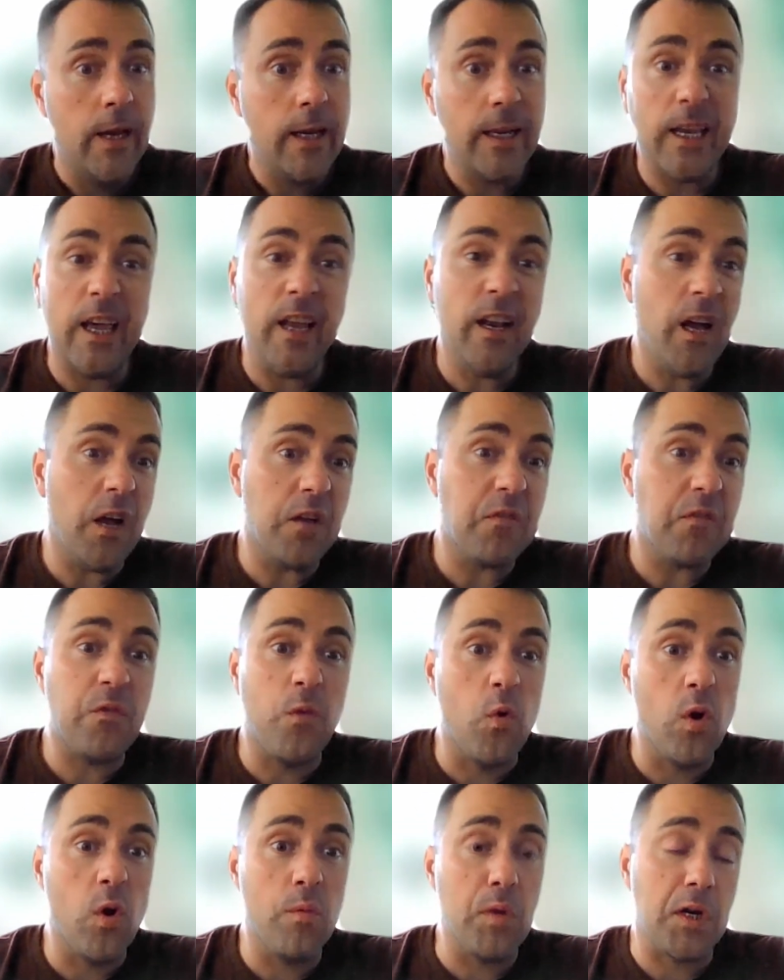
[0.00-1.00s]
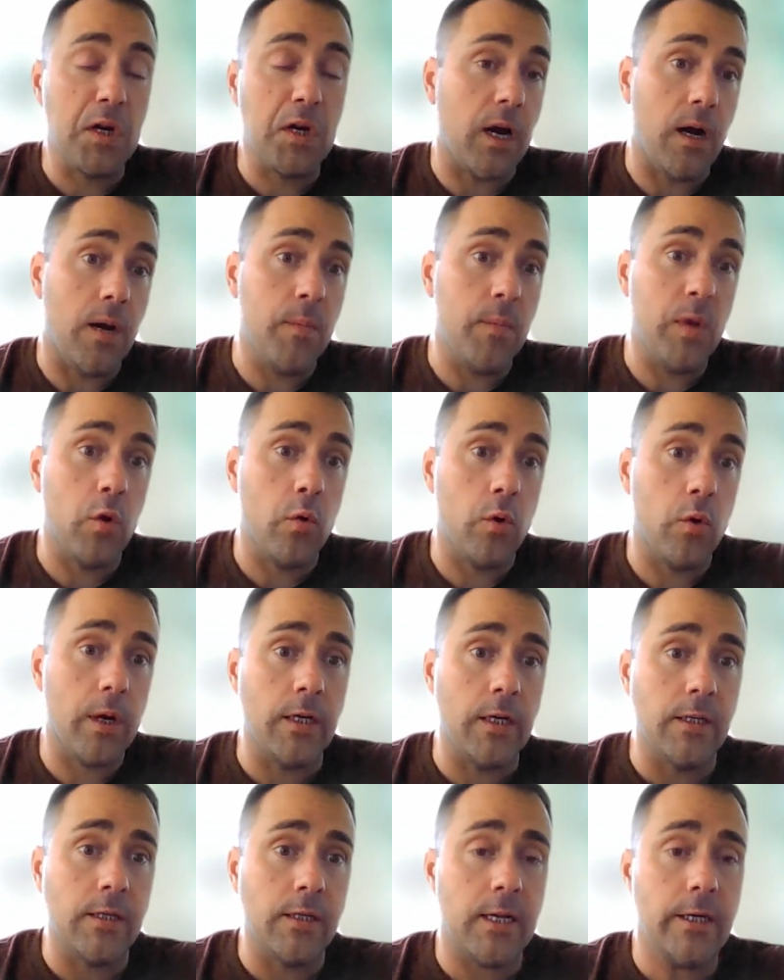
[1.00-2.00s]
cannot form a common
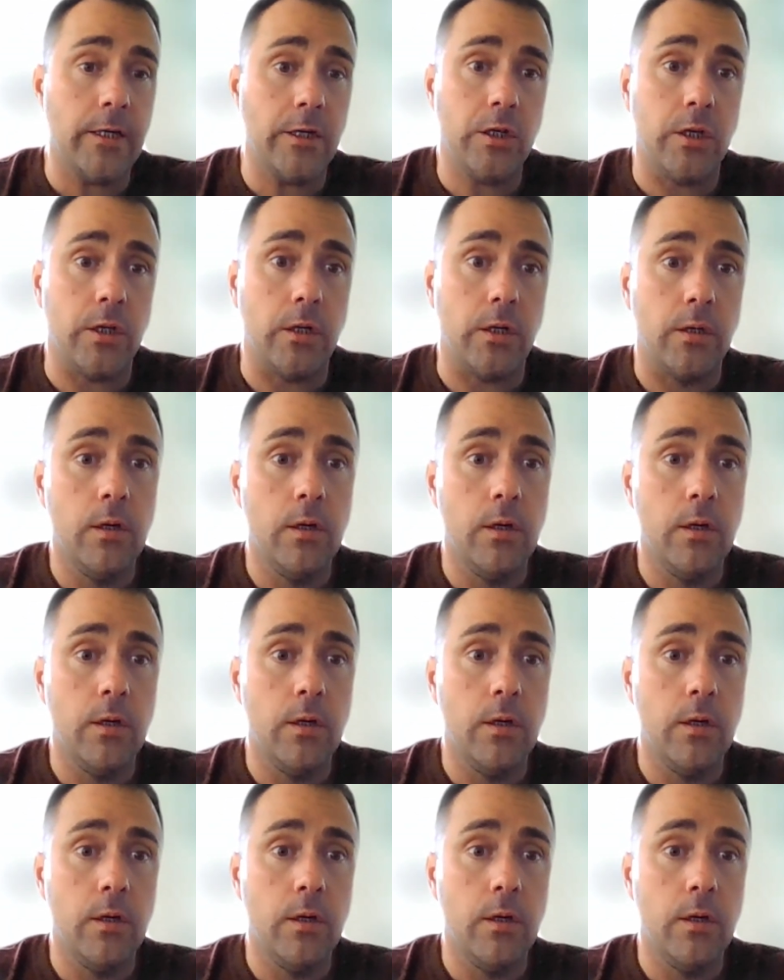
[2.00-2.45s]
organization.